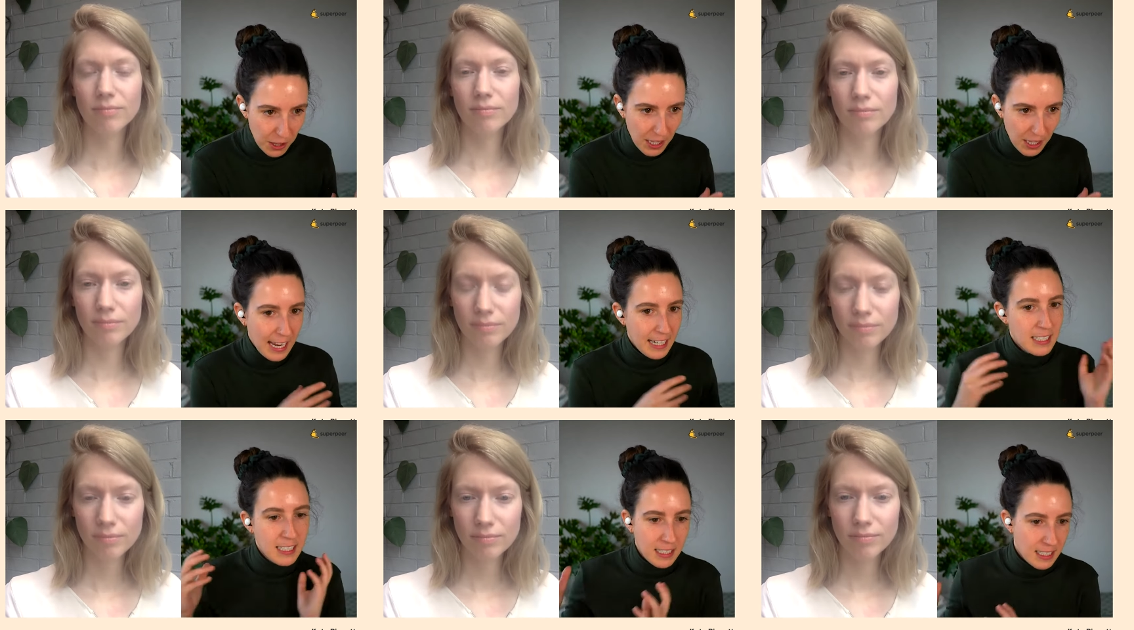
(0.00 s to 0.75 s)
Speaker 1: with
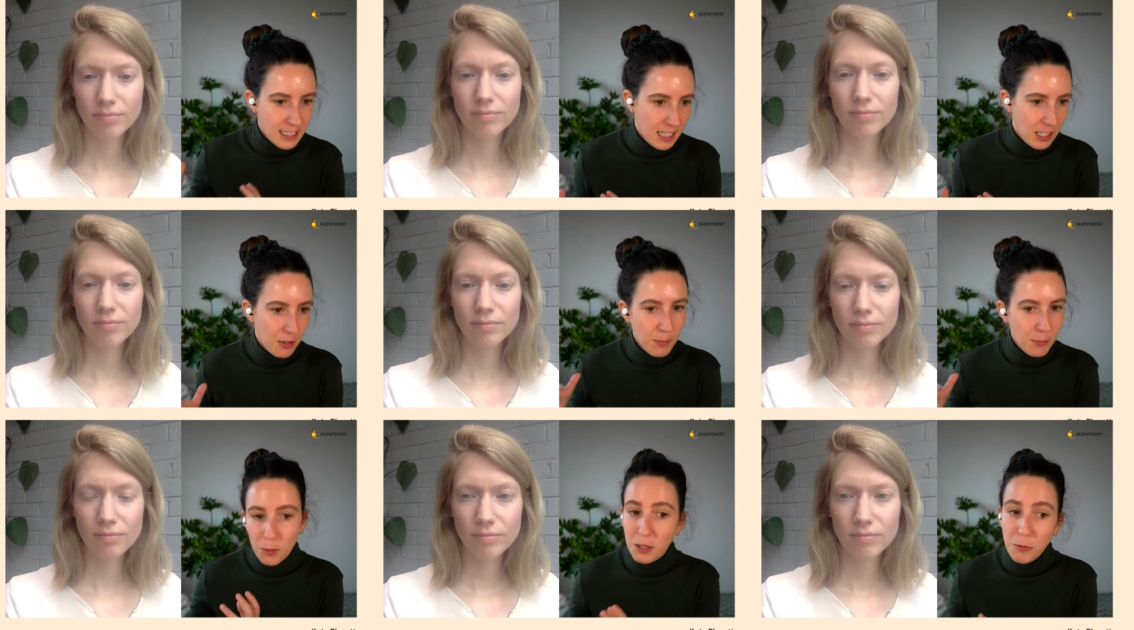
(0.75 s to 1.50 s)
X and senior
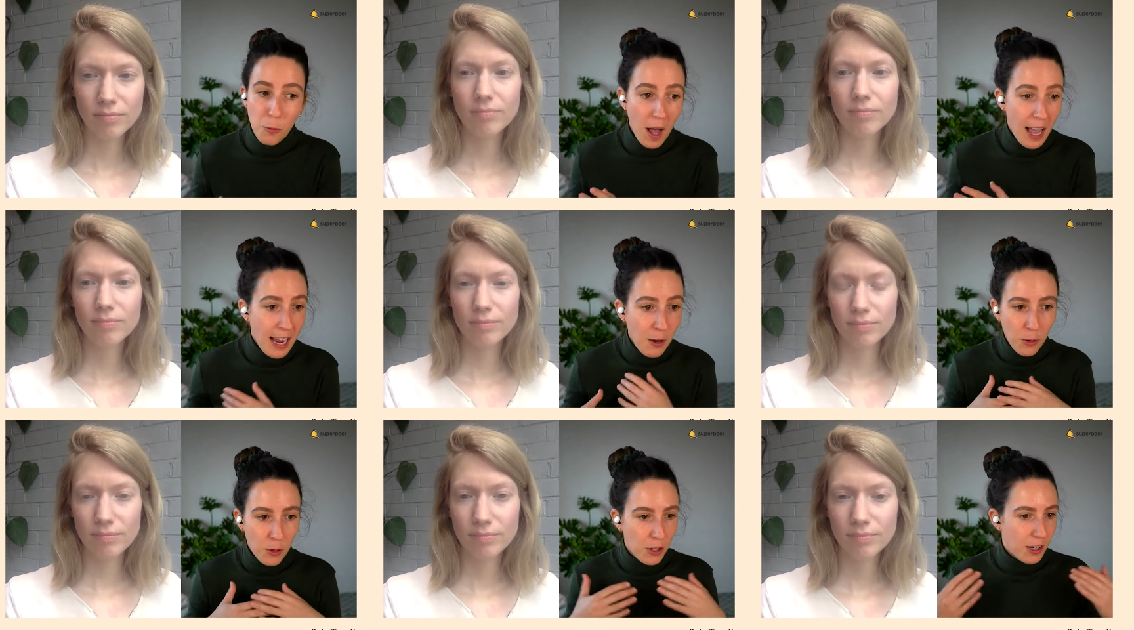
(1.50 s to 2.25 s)
more with Y,
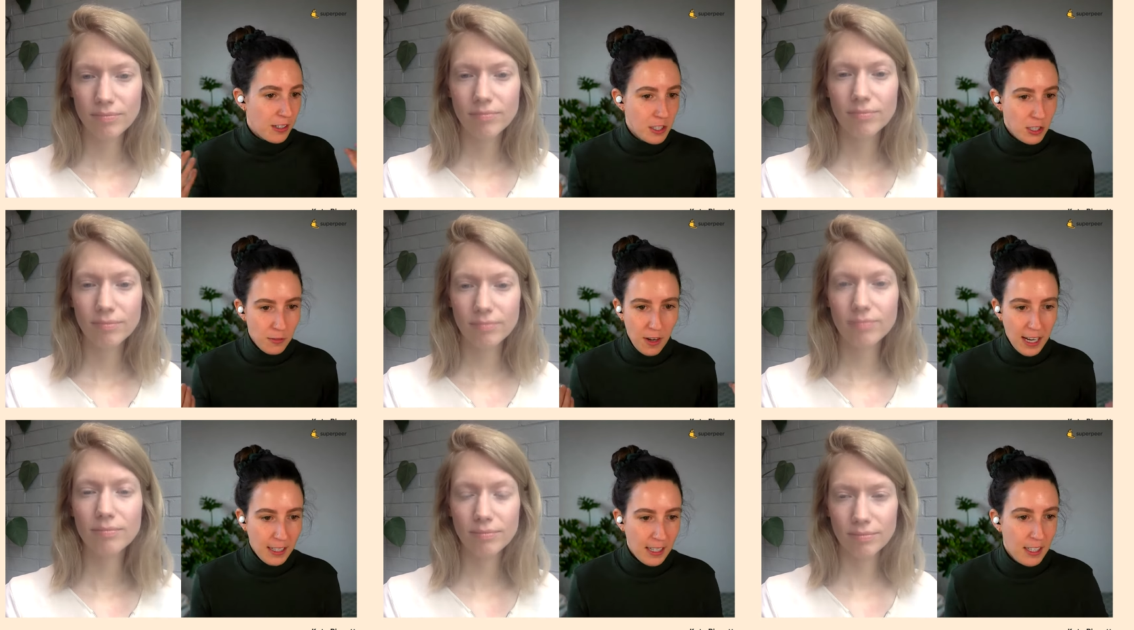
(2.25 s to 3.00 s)
or do you
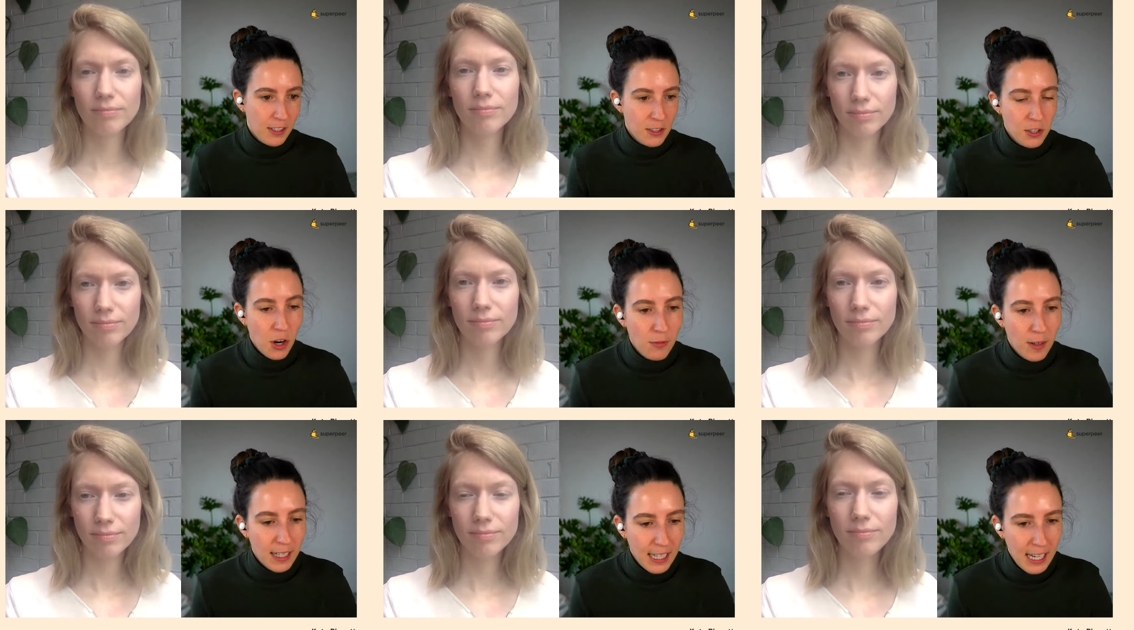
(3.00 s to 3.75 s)
find that there's not
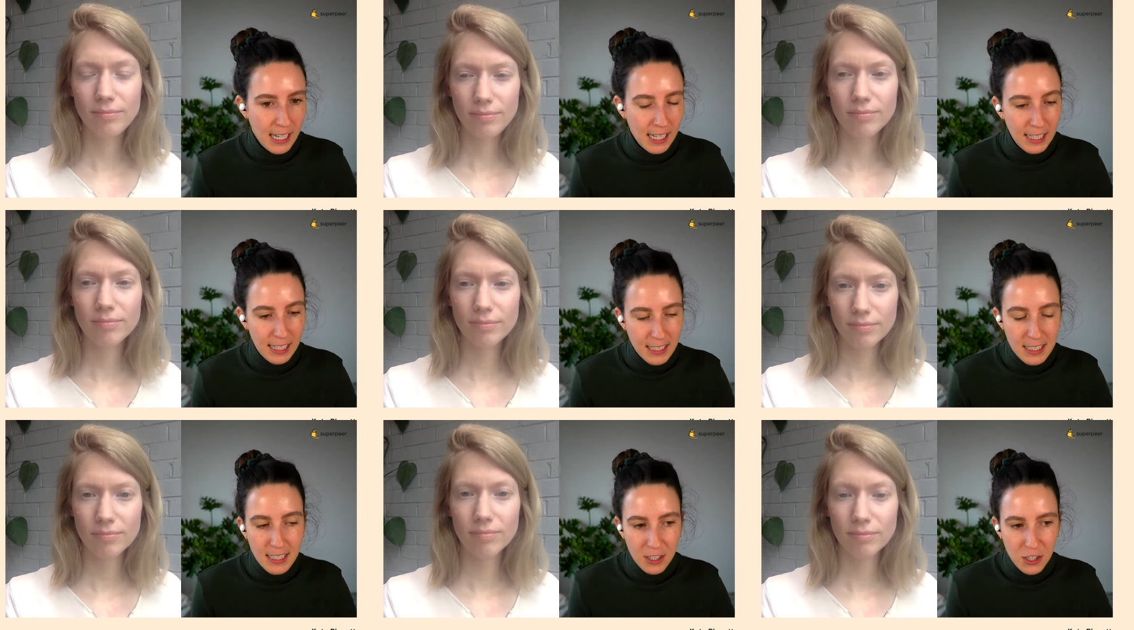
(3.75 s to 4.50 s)
really any clear
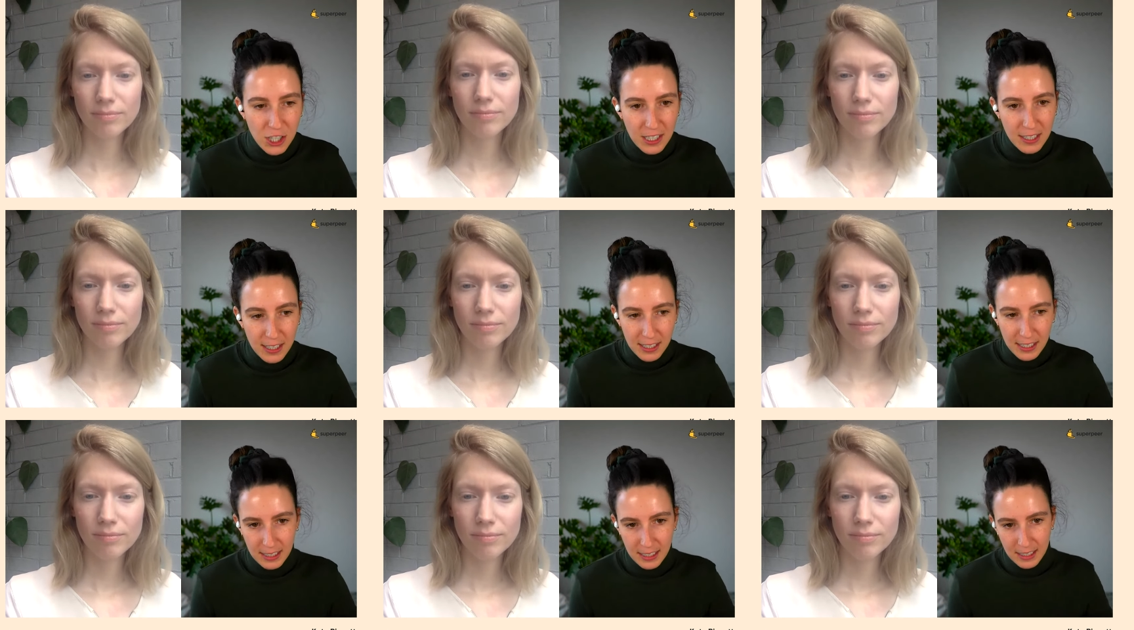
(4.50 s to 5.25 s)
distinction?
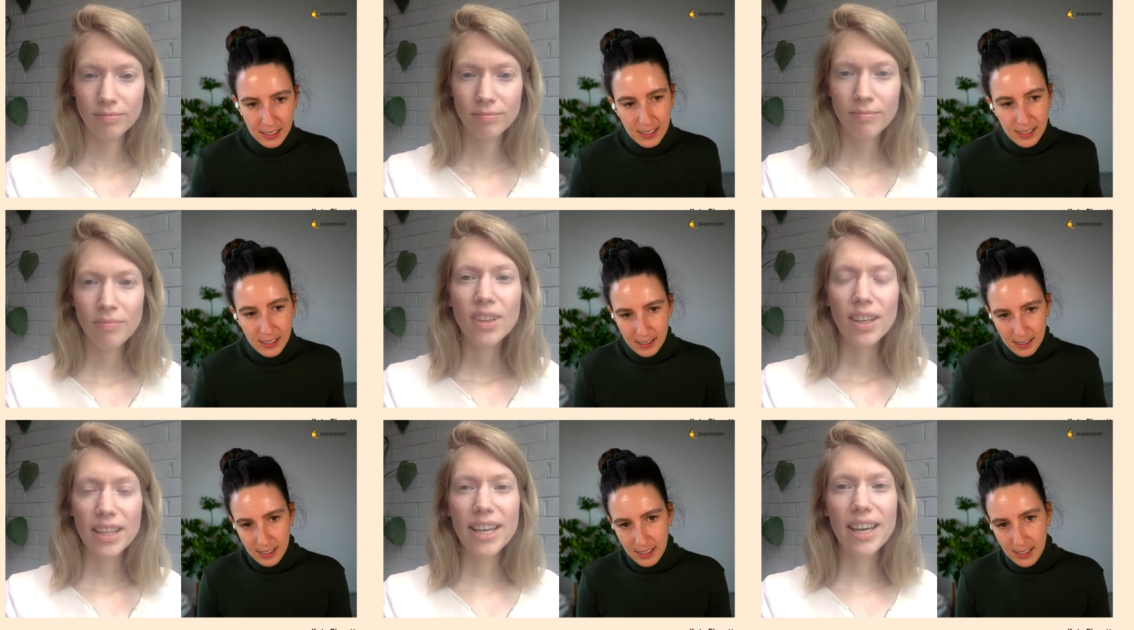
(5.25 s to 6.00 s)

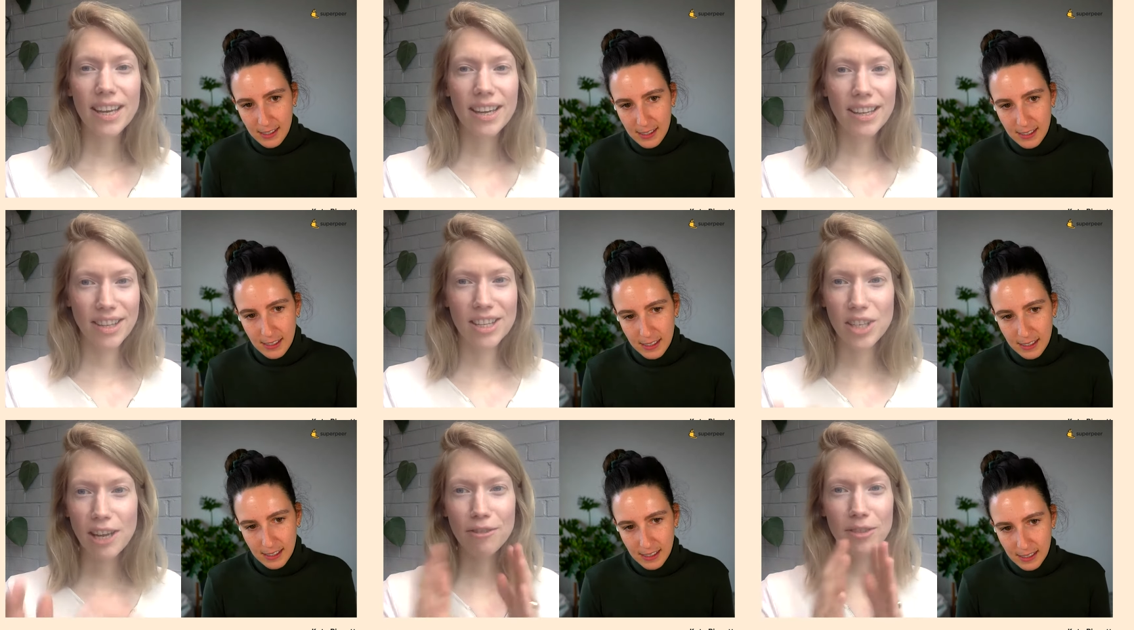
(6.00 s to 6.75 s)
Speaker 2: Yeah, there's
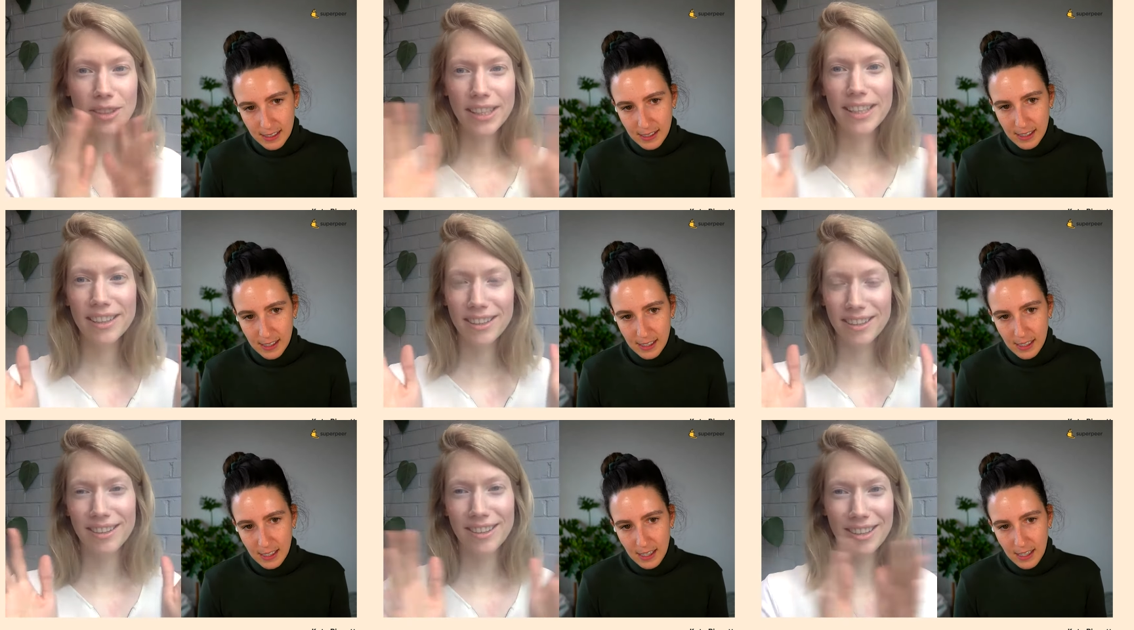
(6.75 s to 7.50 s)
definitely
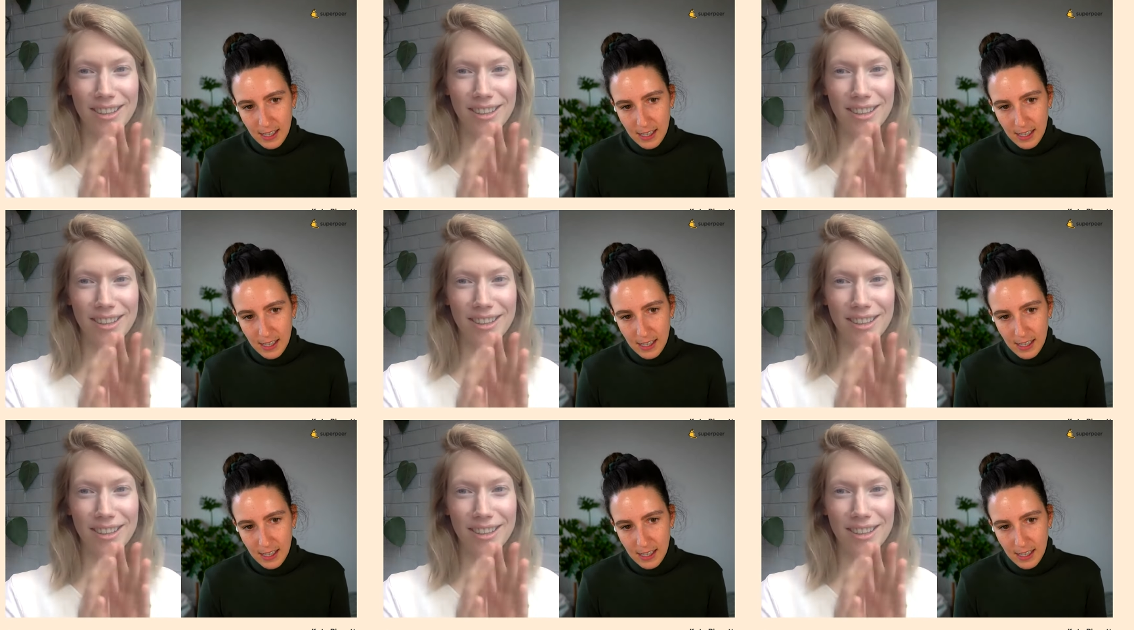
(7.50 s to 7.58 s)
a,